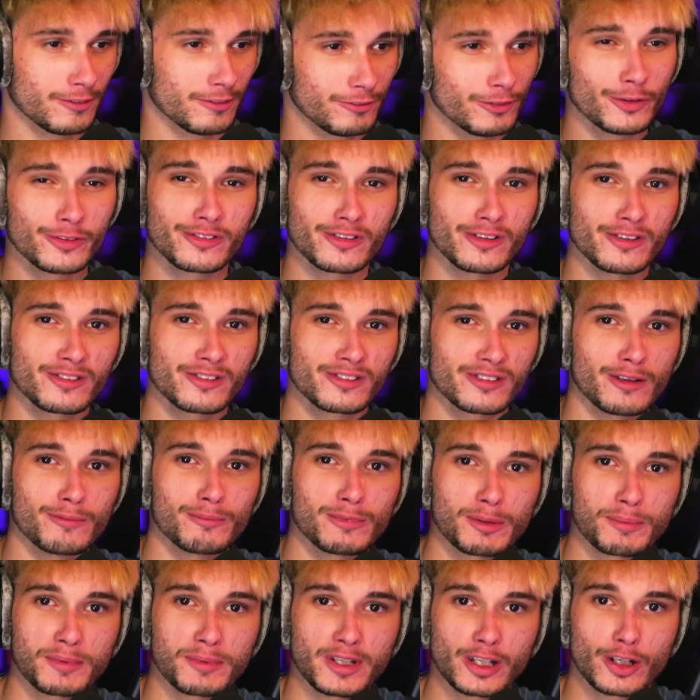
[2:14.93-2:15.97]
Fousey seemed
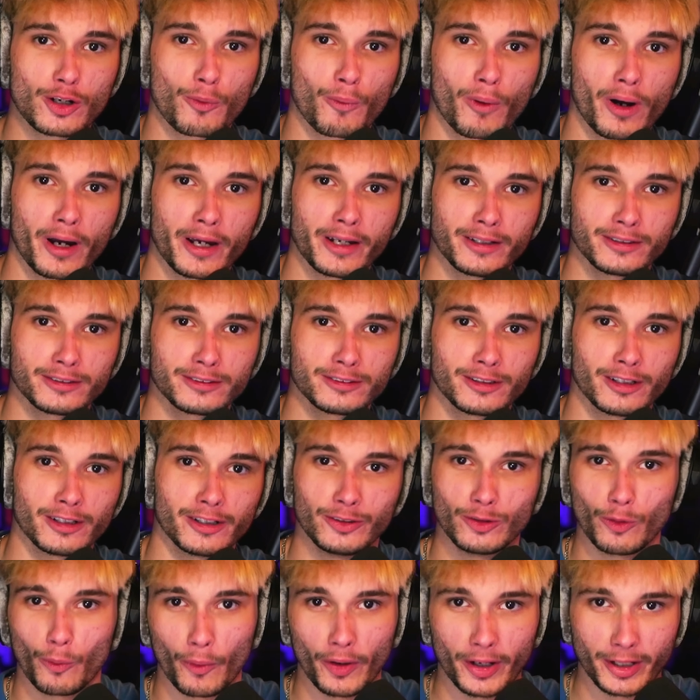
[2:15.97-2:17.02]
to be quite
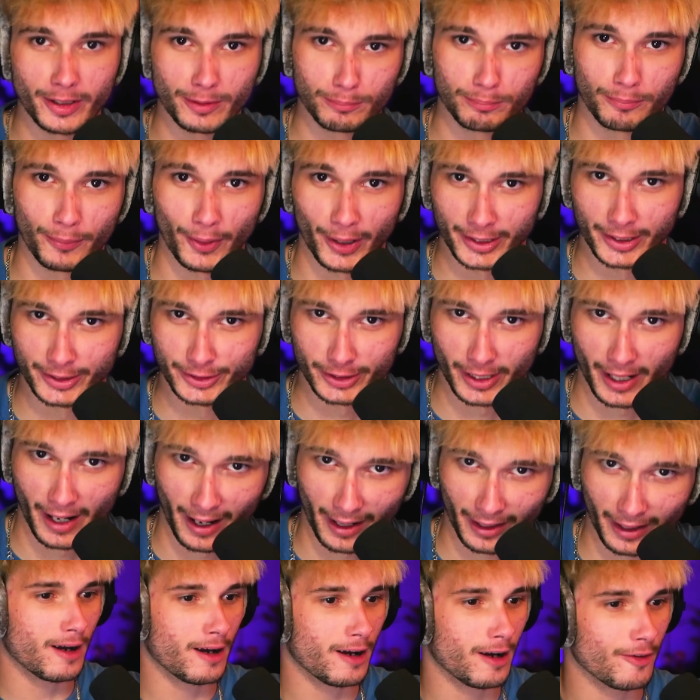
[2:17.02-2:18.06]
annoyed by
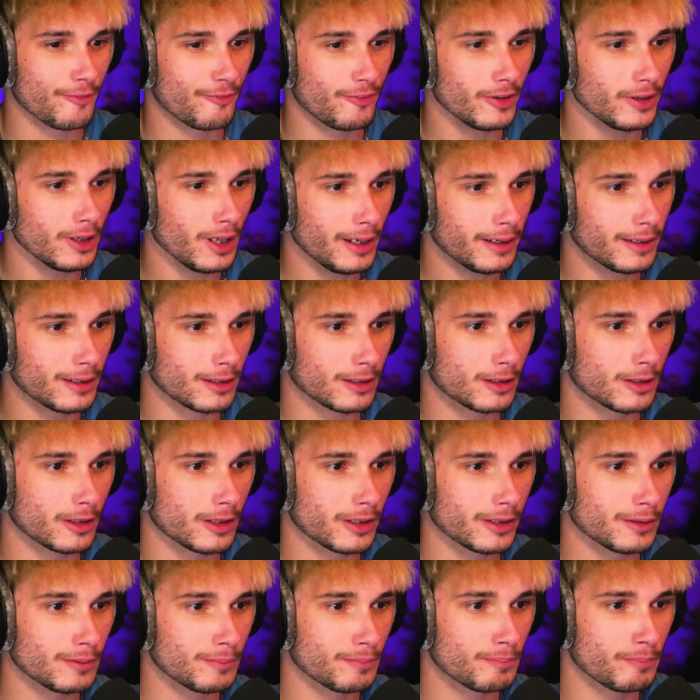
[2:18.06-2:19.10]
Jack. I feel like it
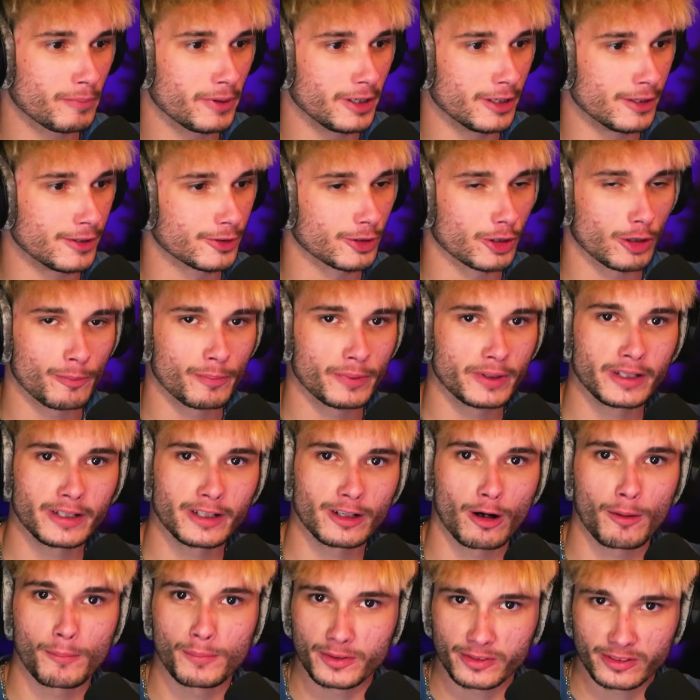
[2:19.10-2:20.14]
could be interpreted
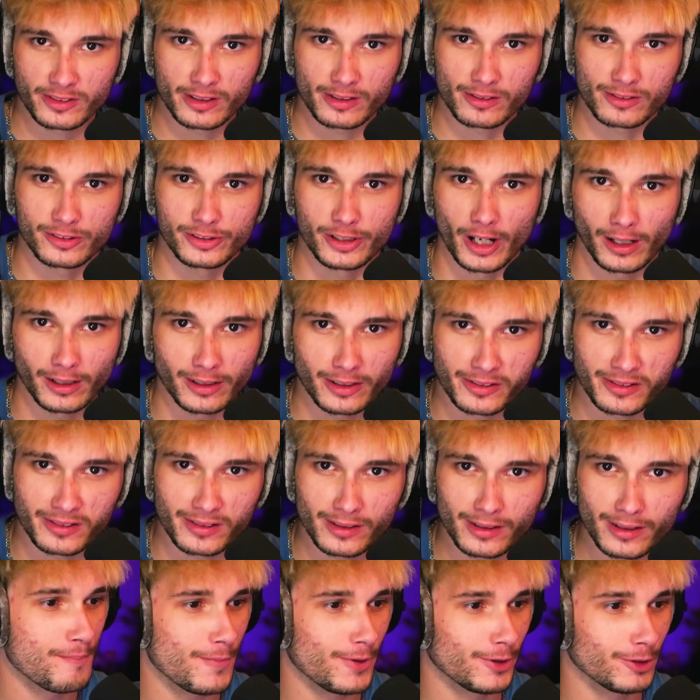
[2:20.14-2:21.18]
almost as
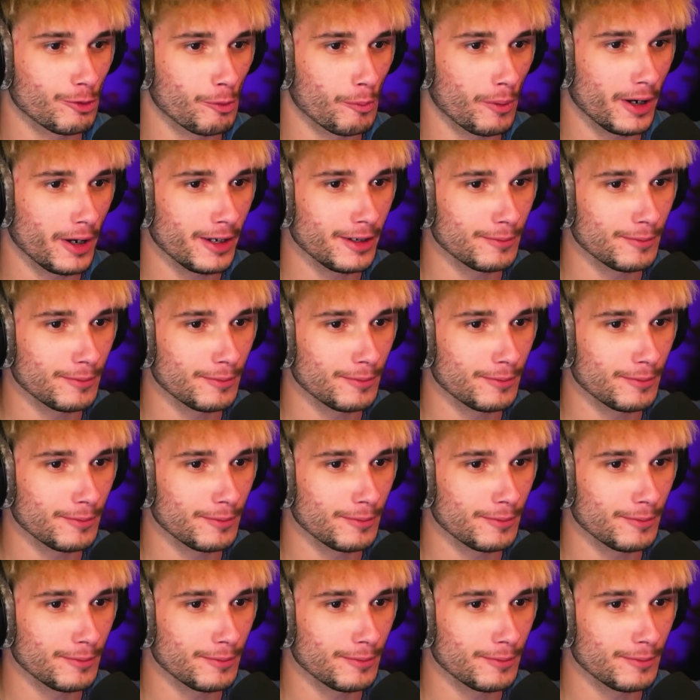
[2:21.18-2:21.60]
jealousy in a way,